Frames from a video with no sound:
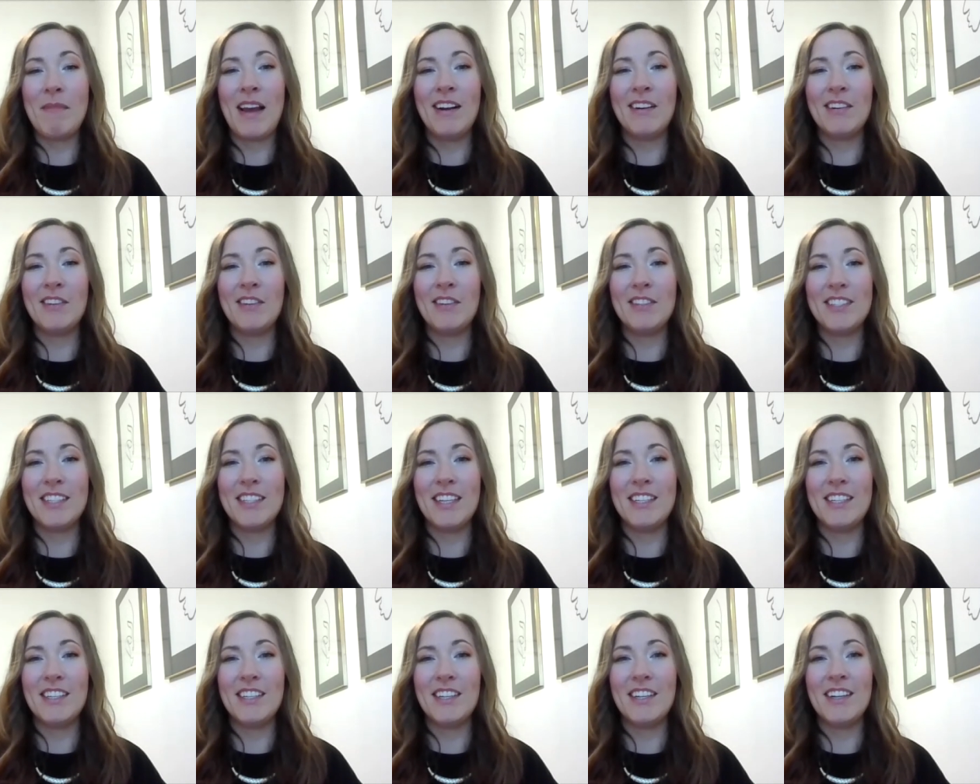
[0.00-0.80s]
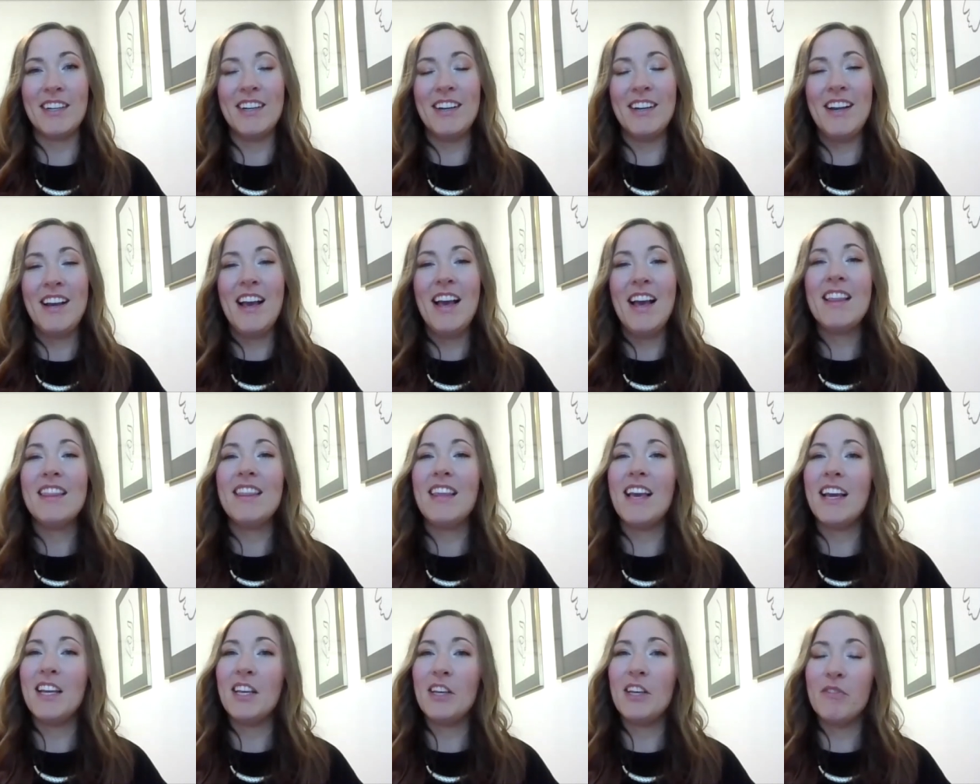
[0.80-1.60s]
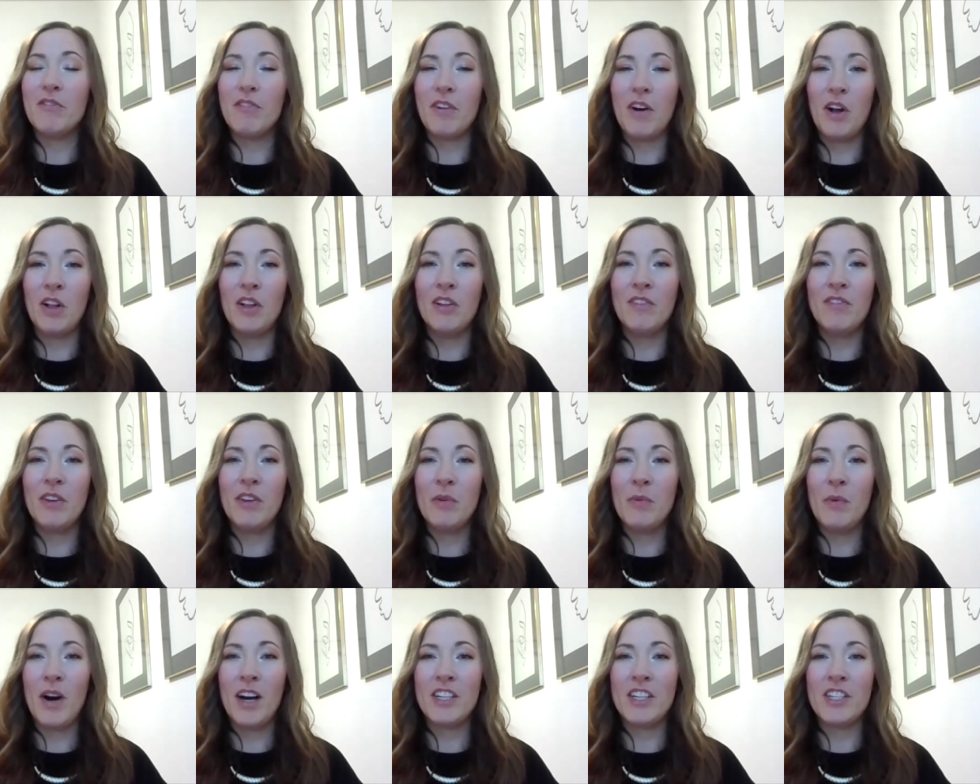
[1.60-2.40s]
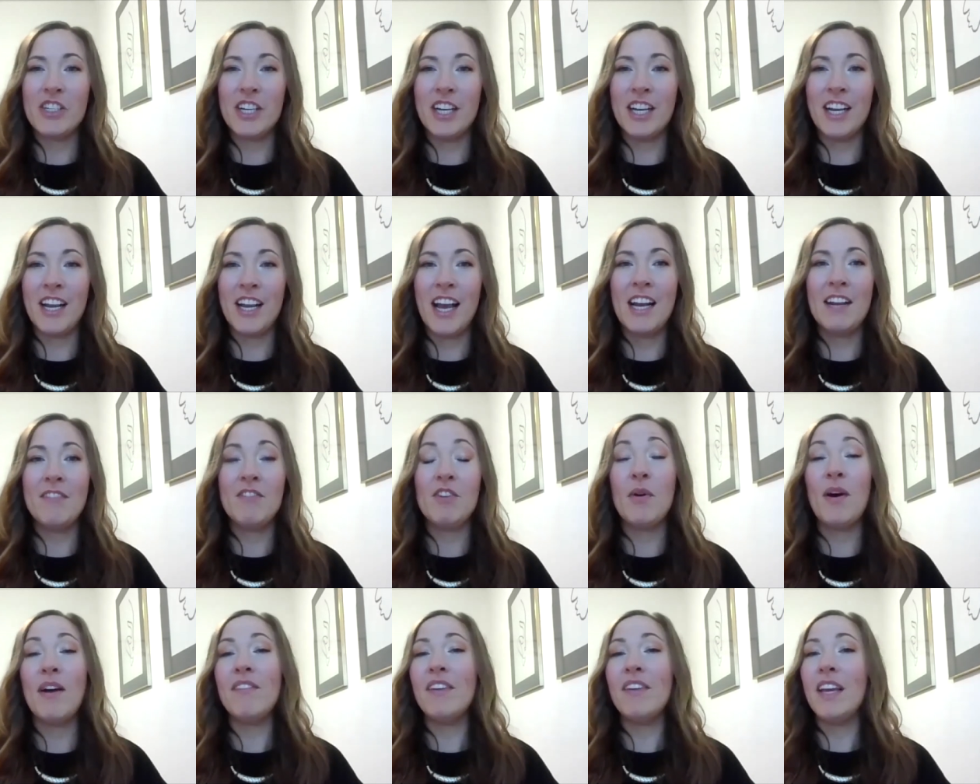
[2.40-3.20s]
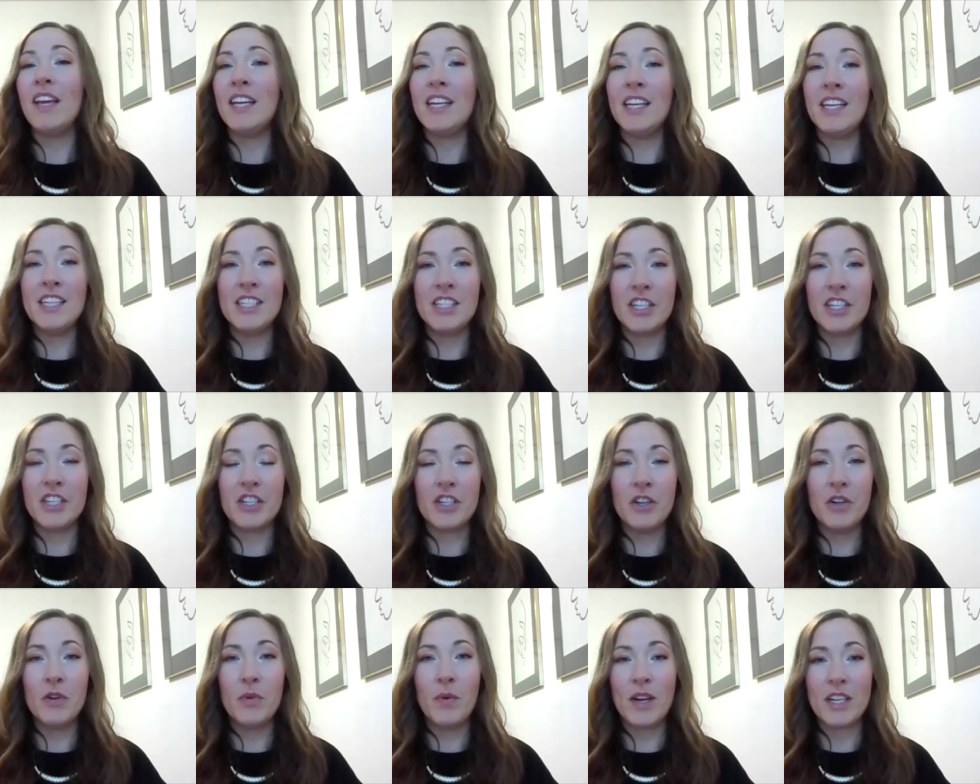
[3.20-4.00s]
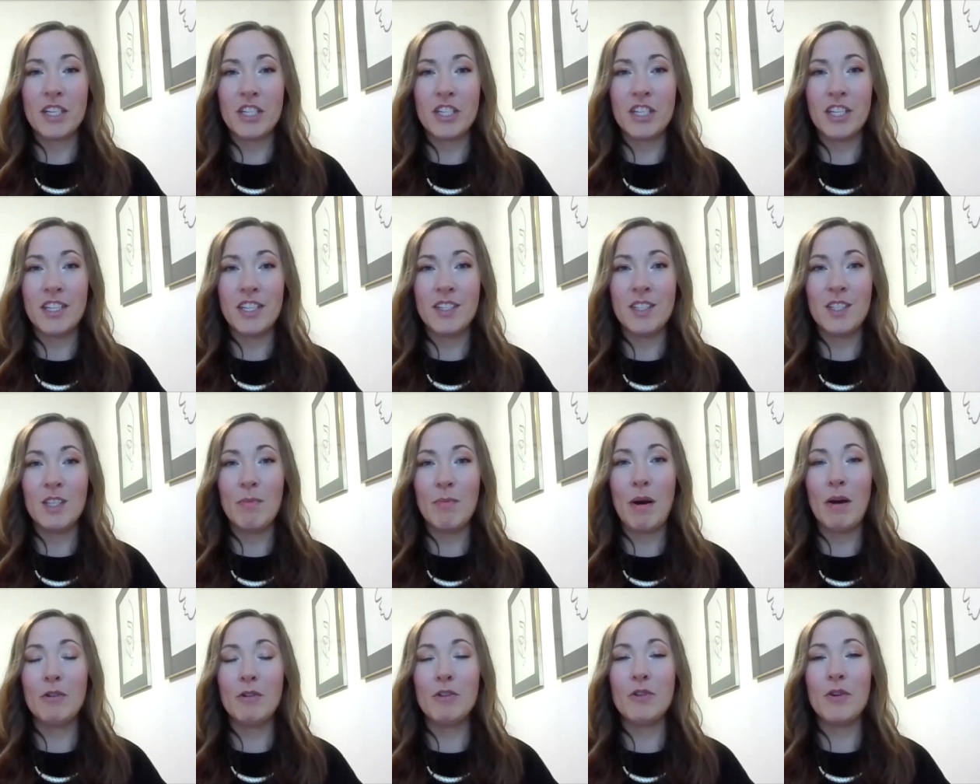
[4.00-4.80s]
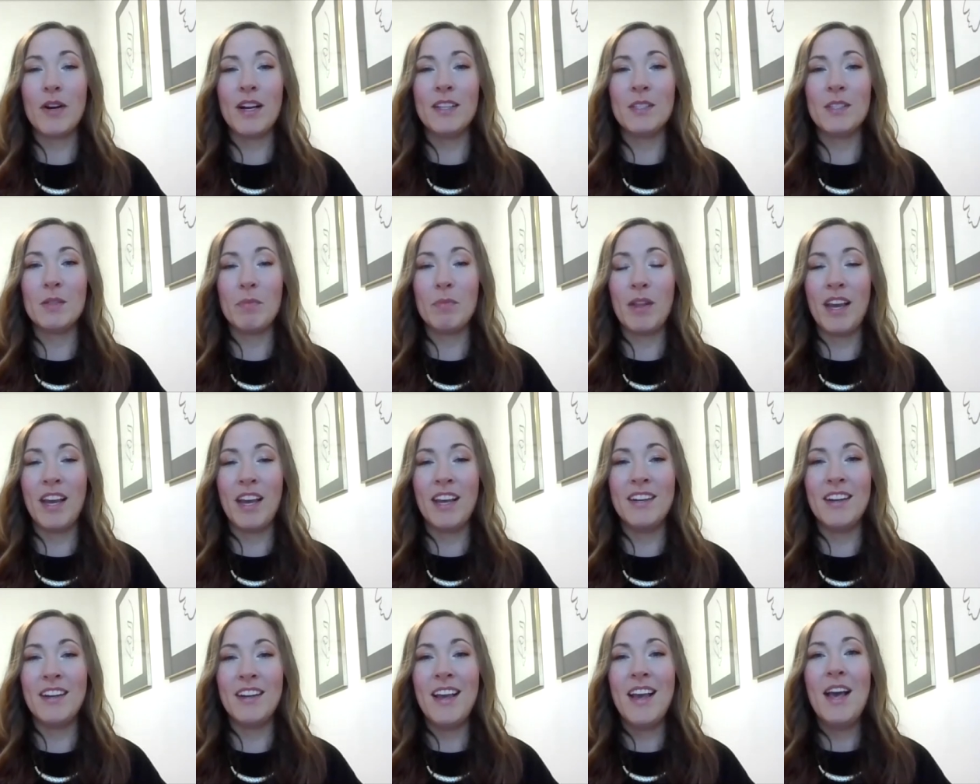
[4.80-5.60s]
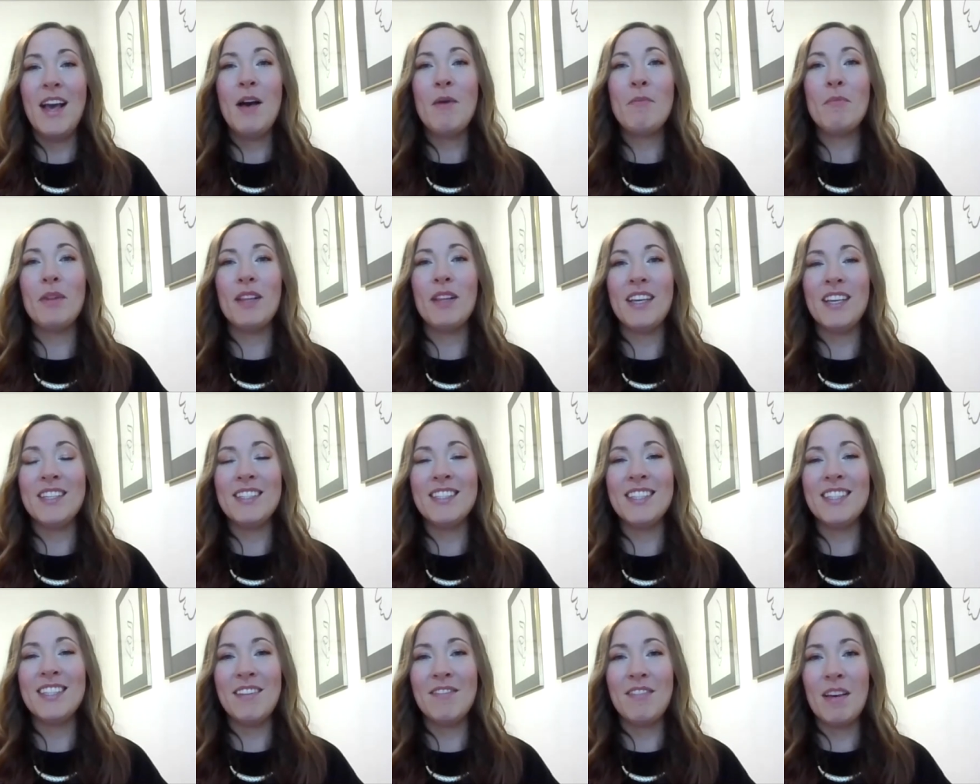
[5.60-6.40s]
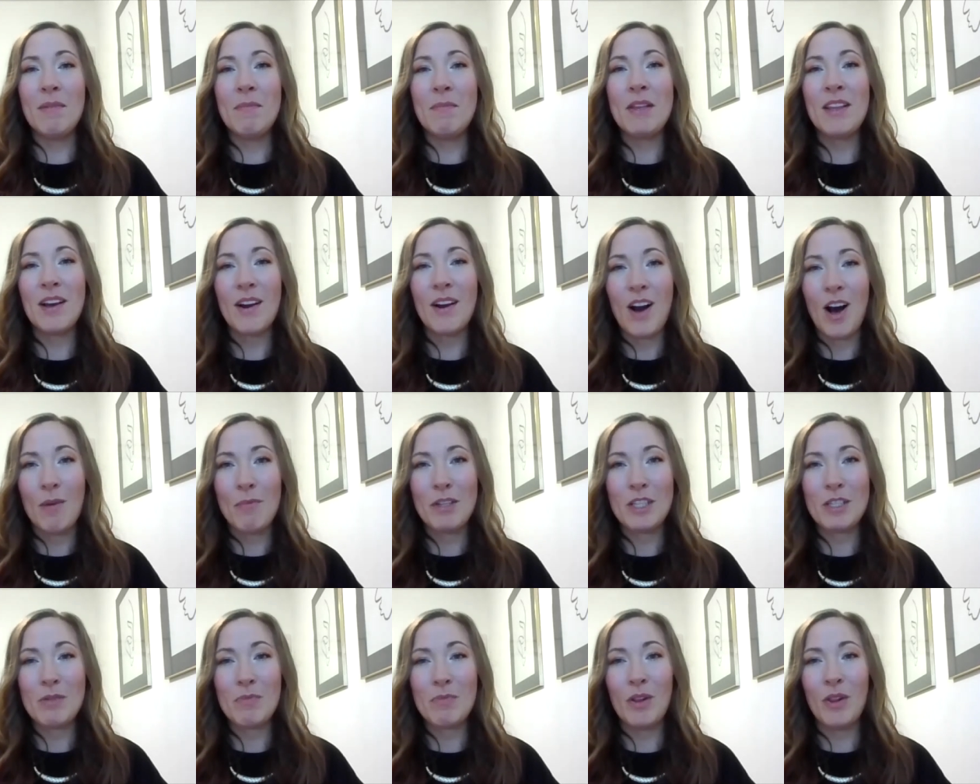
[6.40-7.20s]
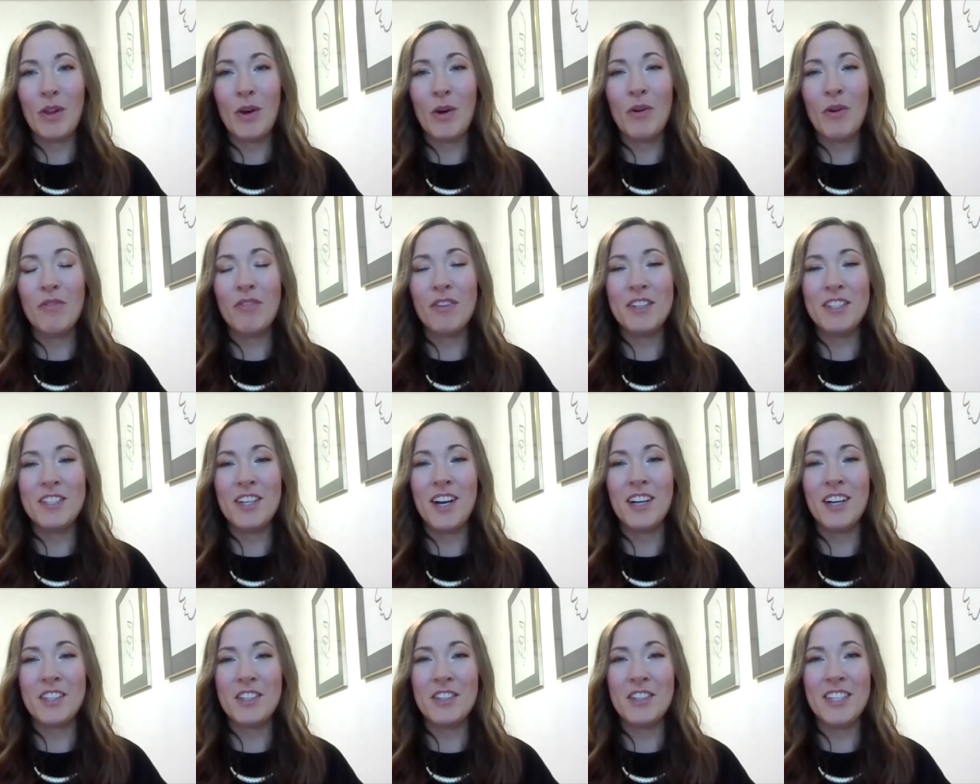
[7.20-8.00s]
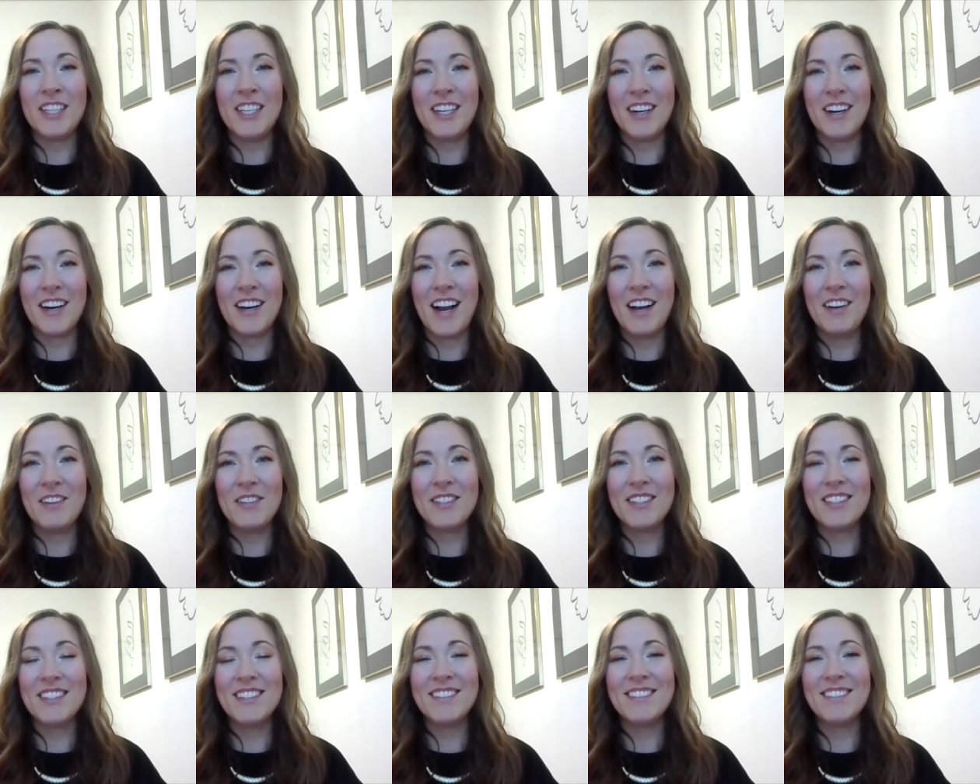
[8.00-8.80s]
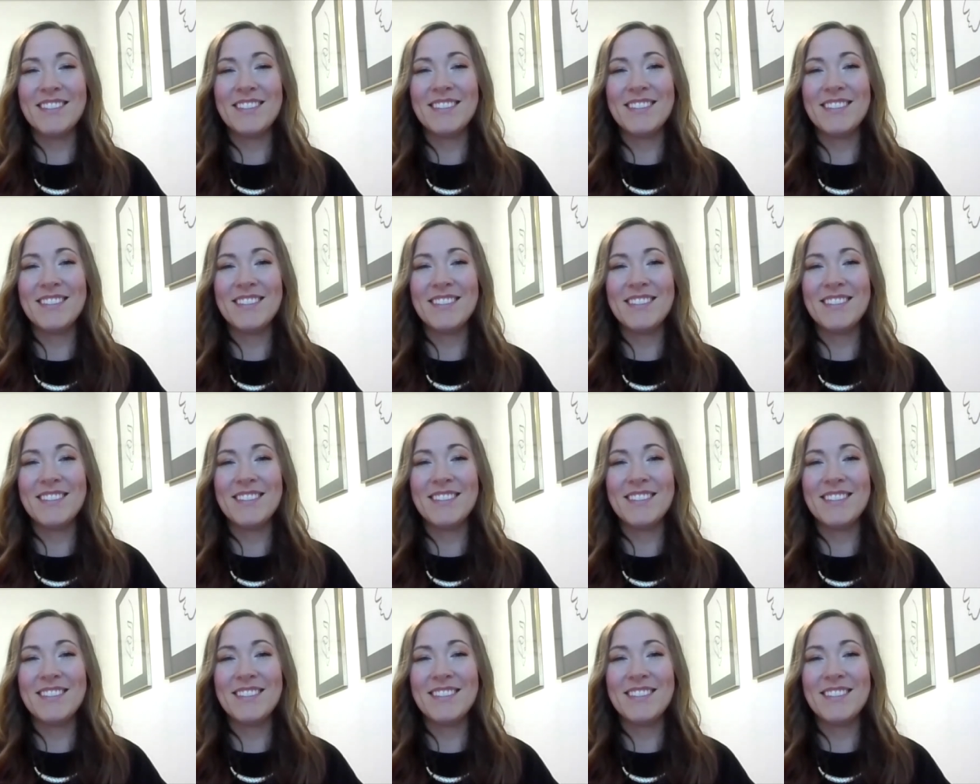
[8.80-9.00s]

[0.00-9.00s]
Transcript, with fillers: Medical Center. Thank you for all of you watching. And if you have any additional questions about transplant, please leave them in the comments below for Dr. Niederhaus.